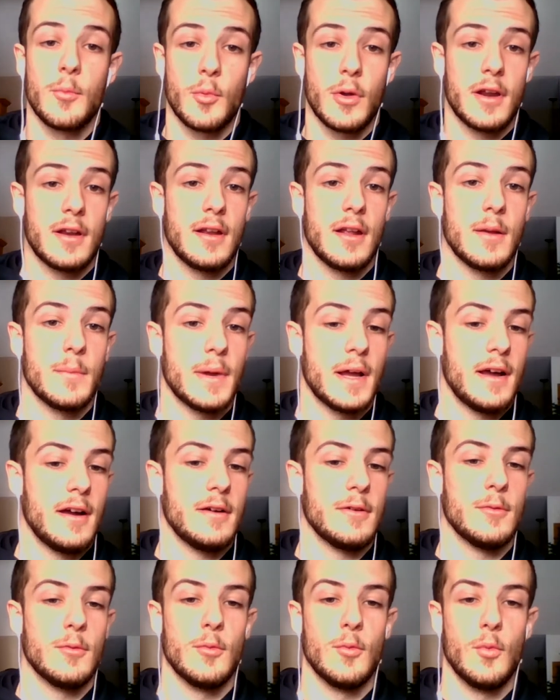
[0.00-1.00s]
writing
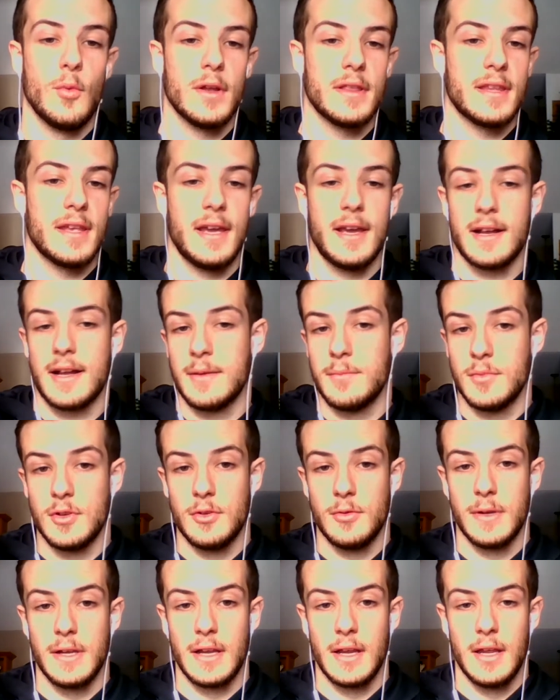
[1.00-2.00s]
about, what the heck I'm
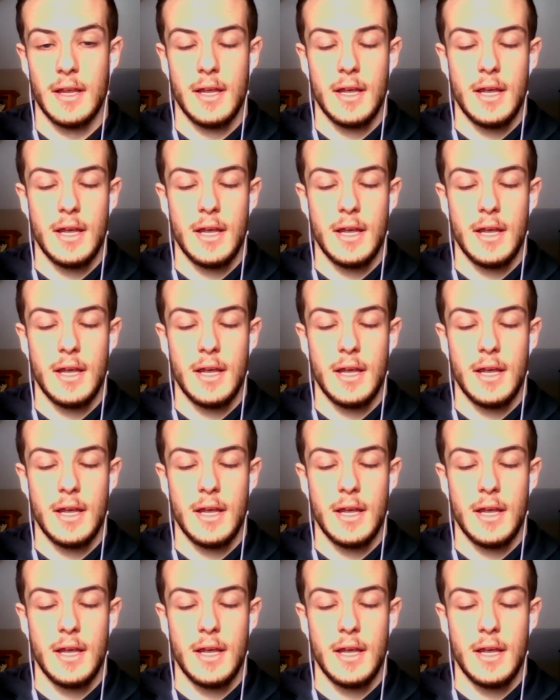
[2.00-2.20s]
doing.